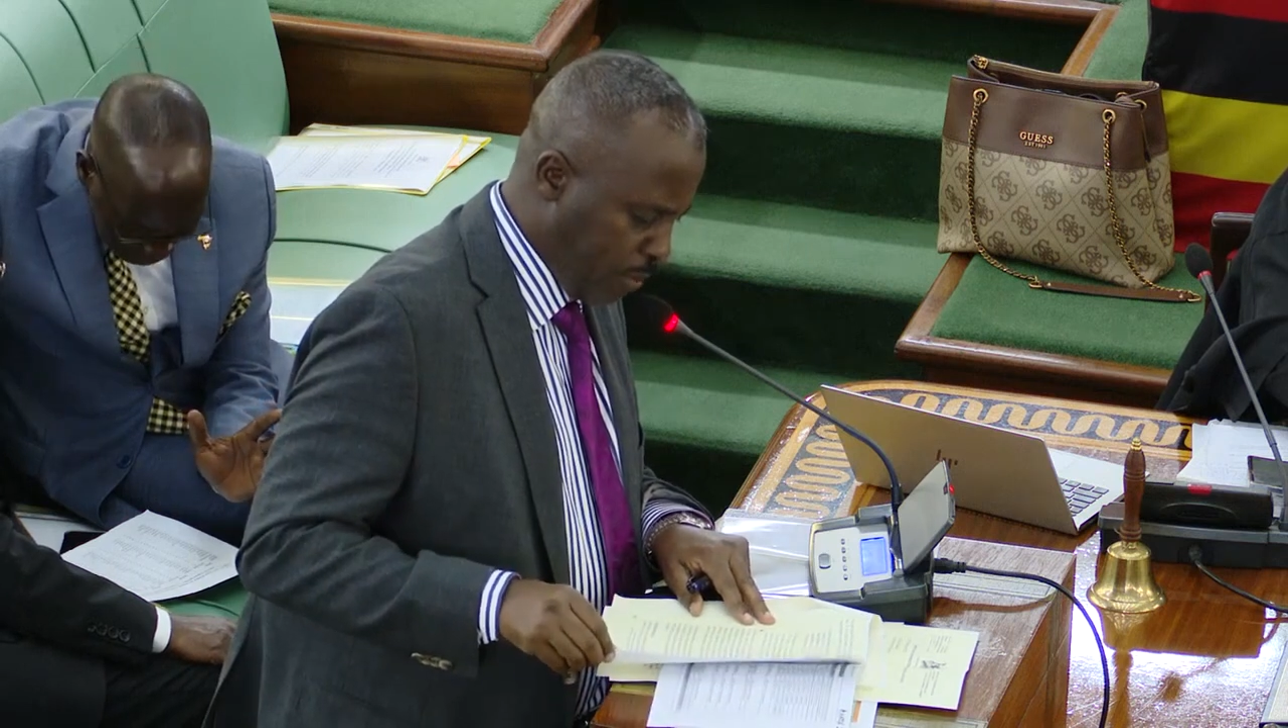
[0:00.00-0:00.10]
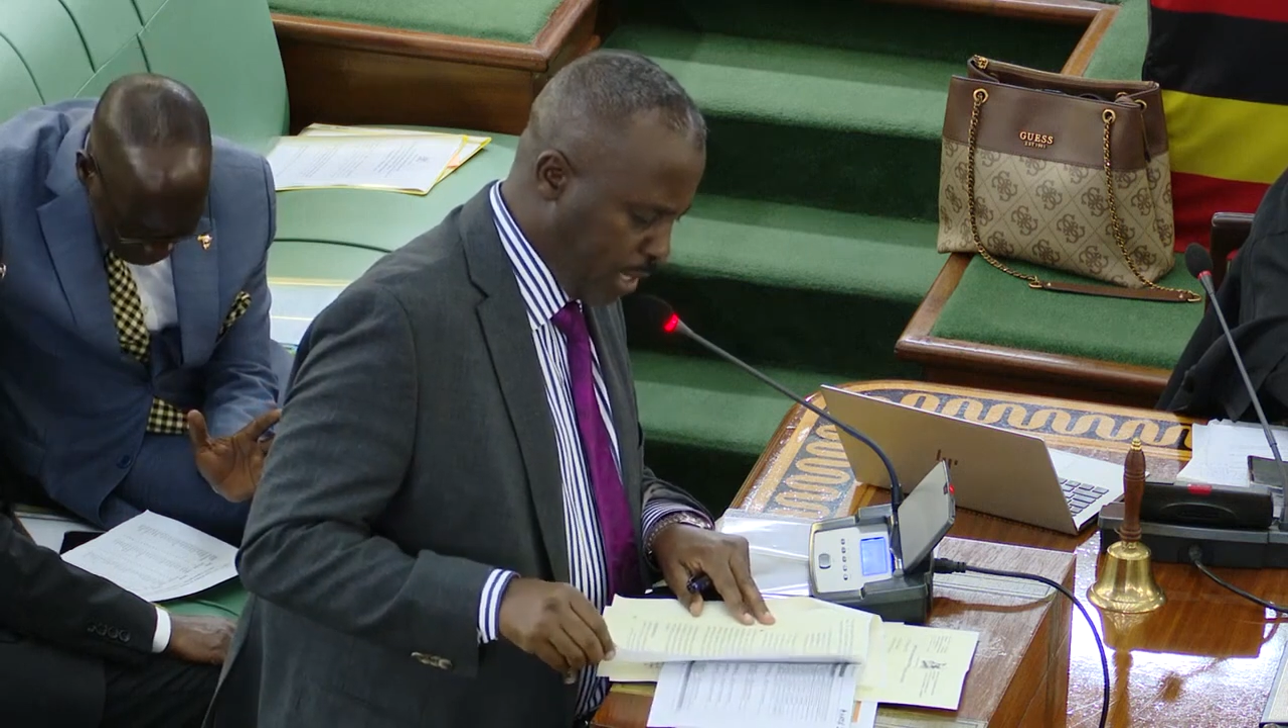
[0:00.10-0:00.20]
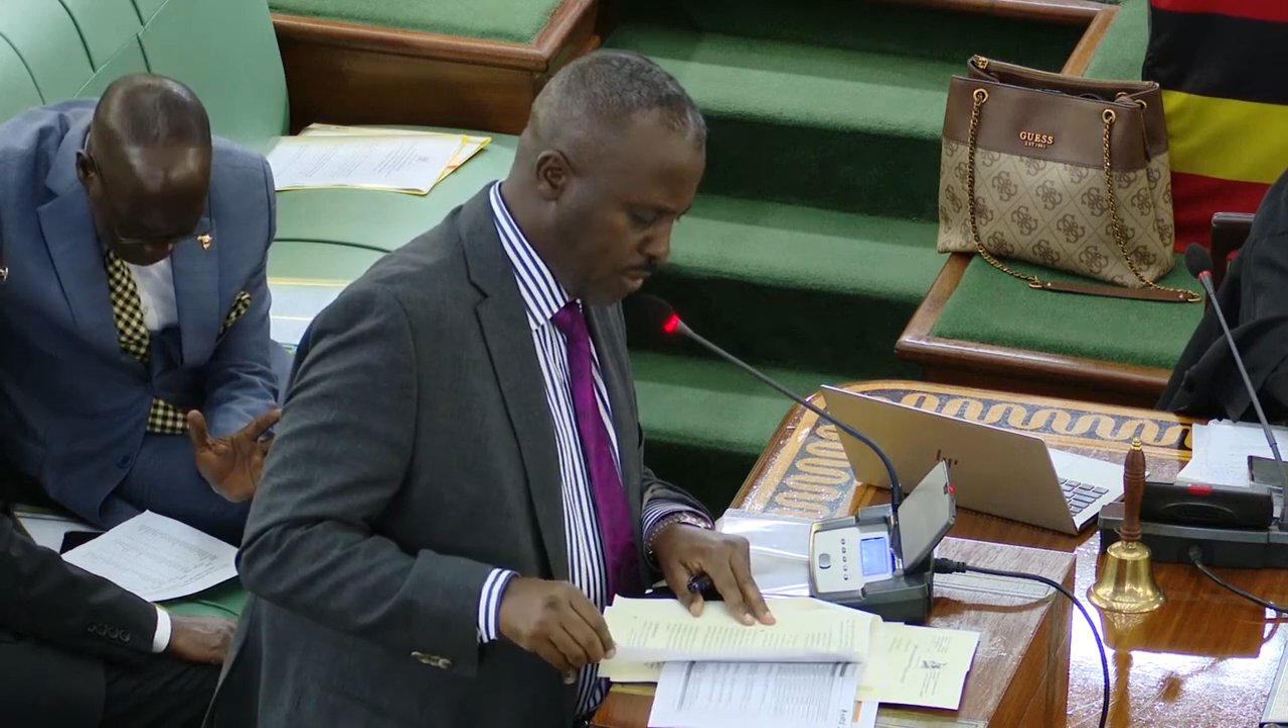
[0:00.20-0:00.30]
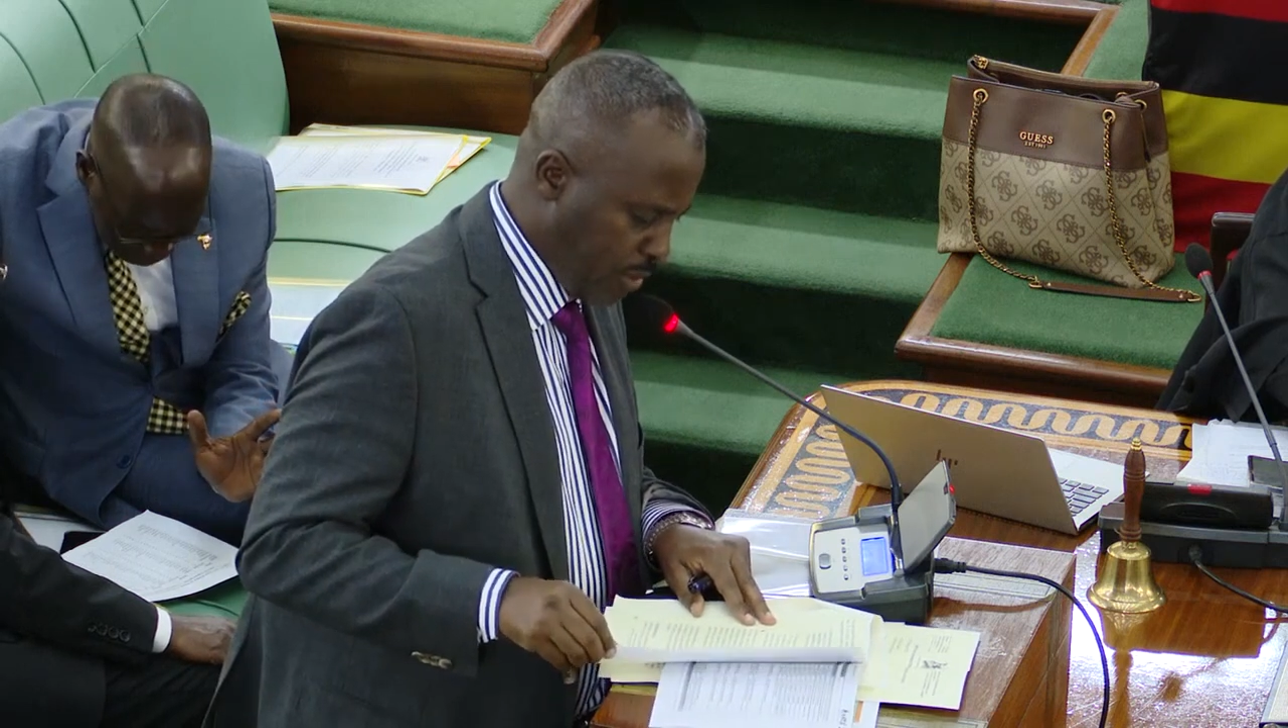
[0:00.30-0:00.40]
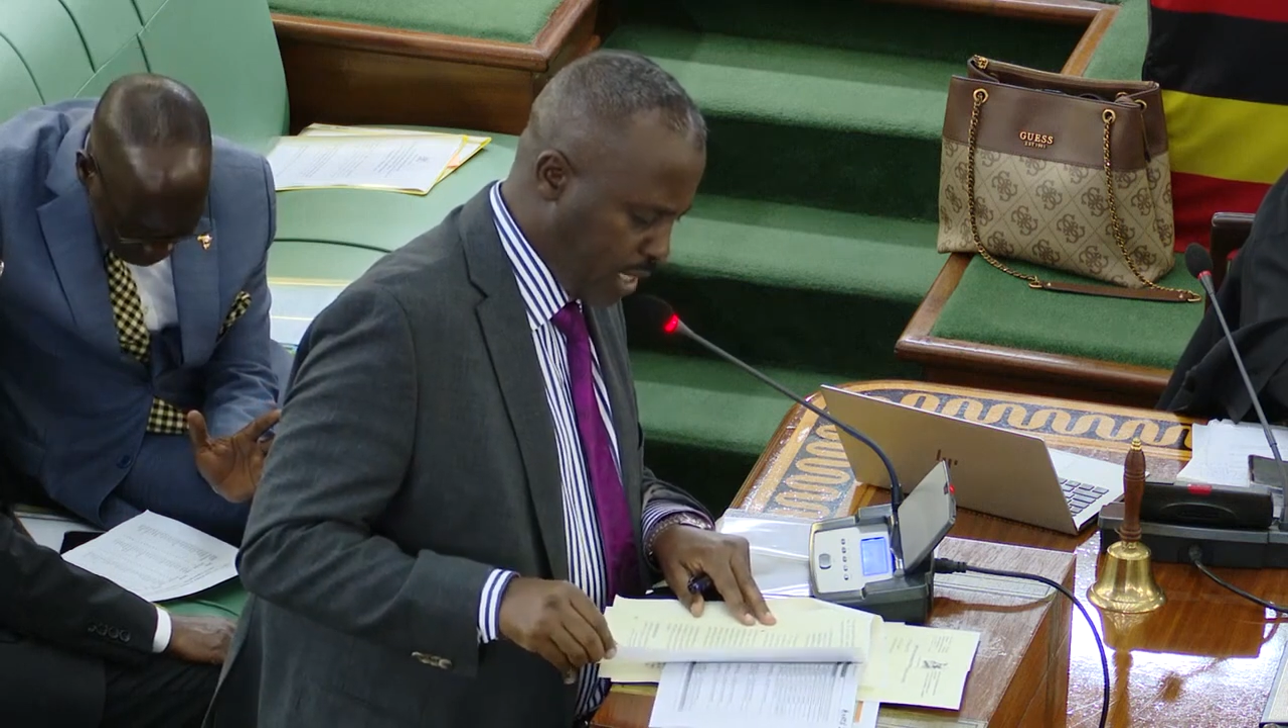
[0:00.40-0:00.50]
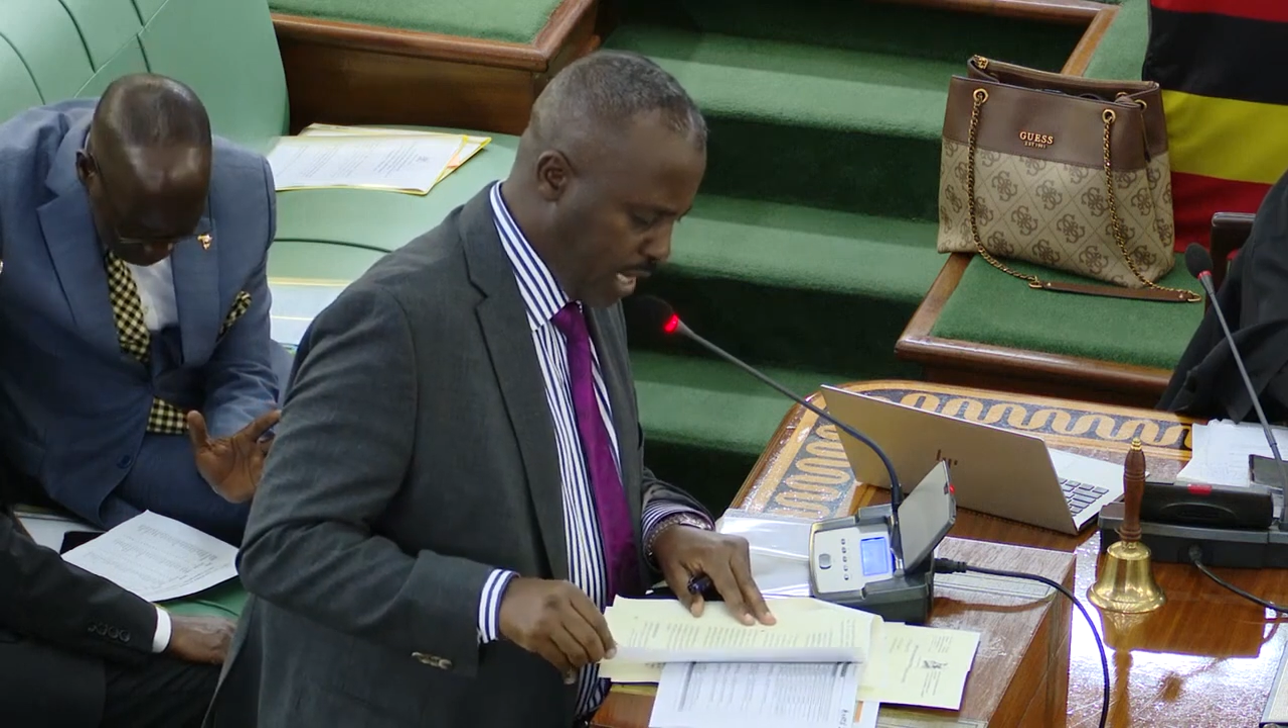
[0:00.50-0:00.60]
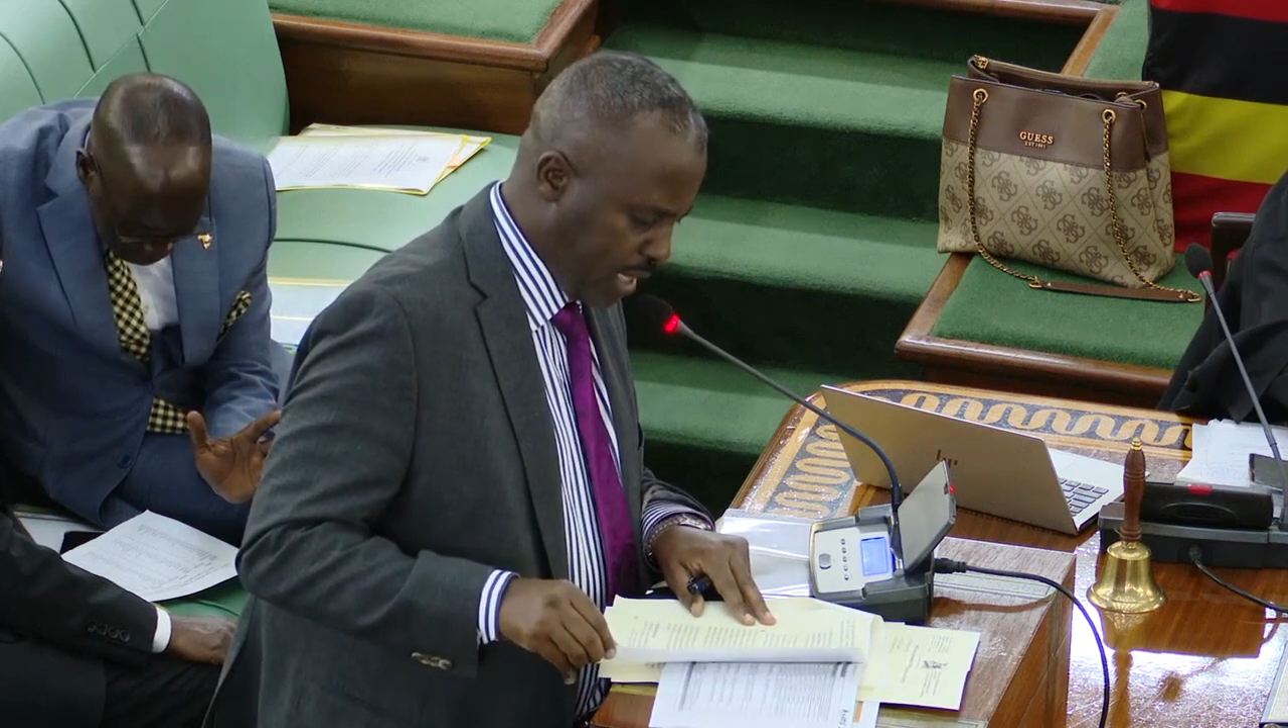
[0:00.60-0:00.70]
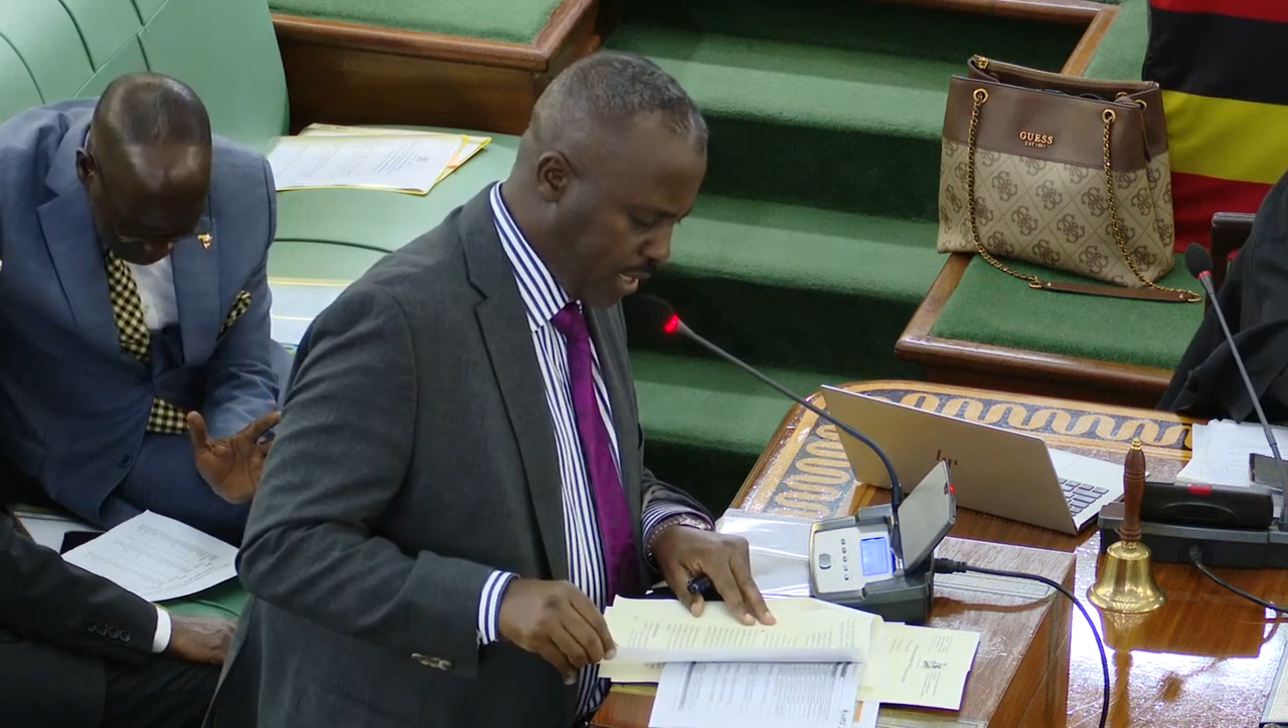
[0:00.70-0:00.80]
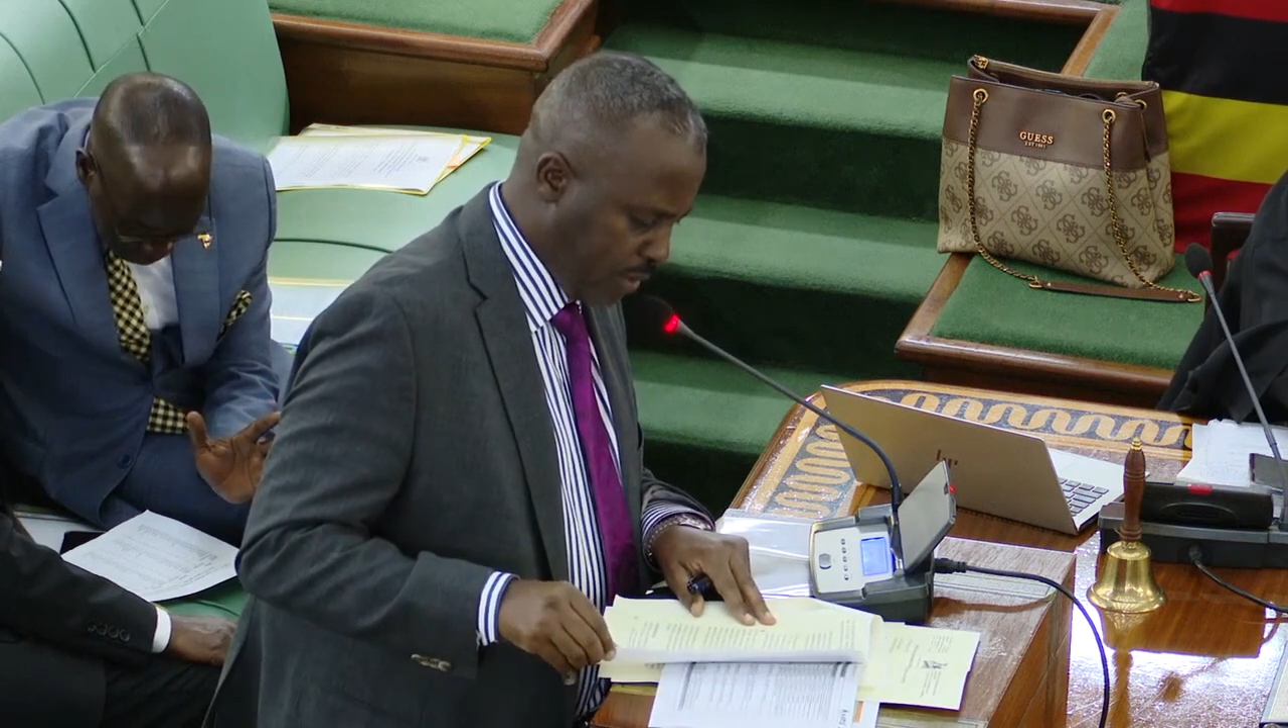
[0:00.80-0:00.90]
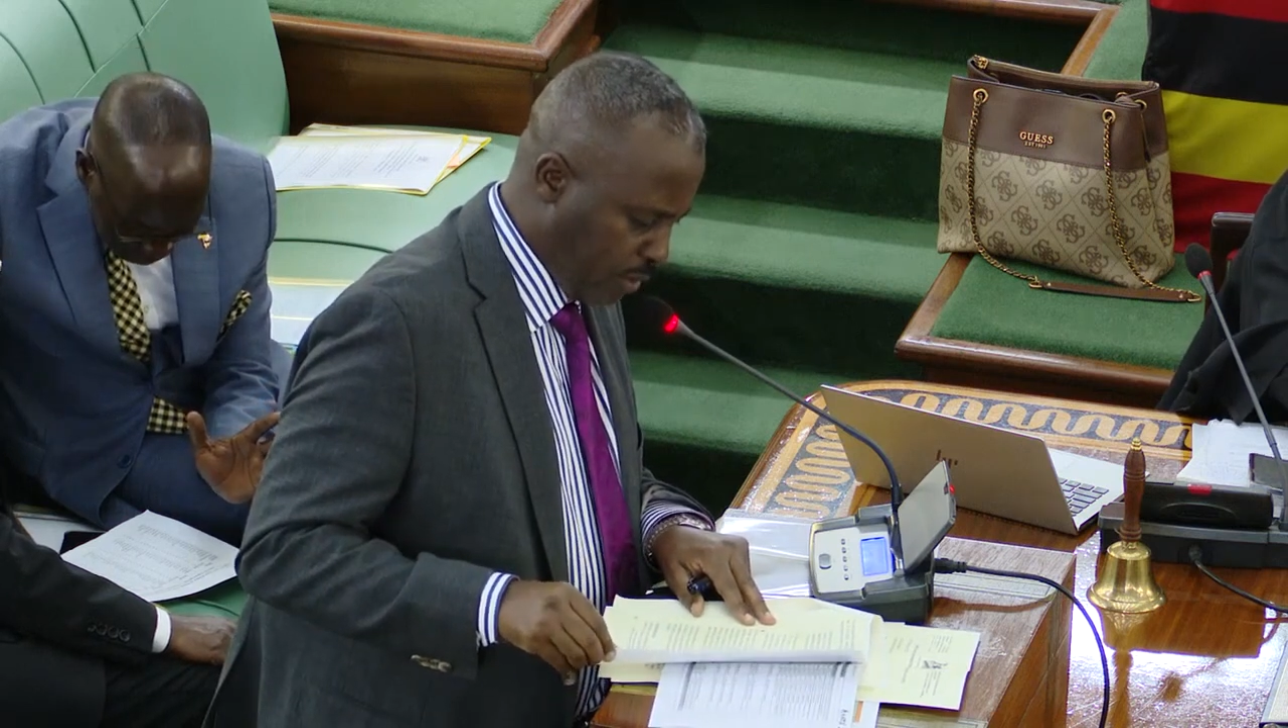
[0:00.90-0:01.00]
Persons Act,